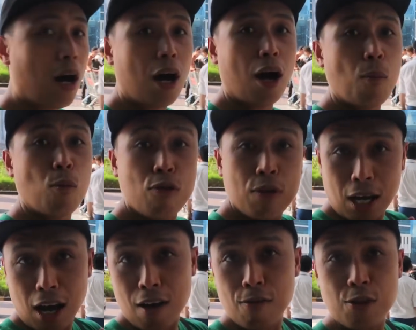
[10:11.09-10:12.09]
uh, moving
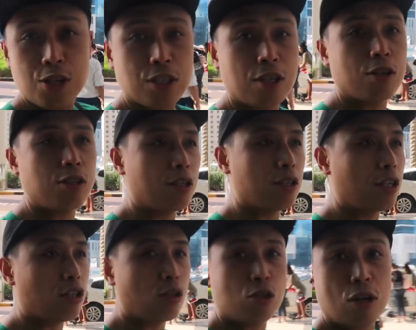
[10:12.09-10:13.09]
averages and
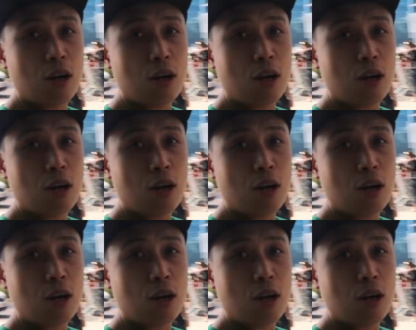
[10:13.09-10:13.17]
resistance.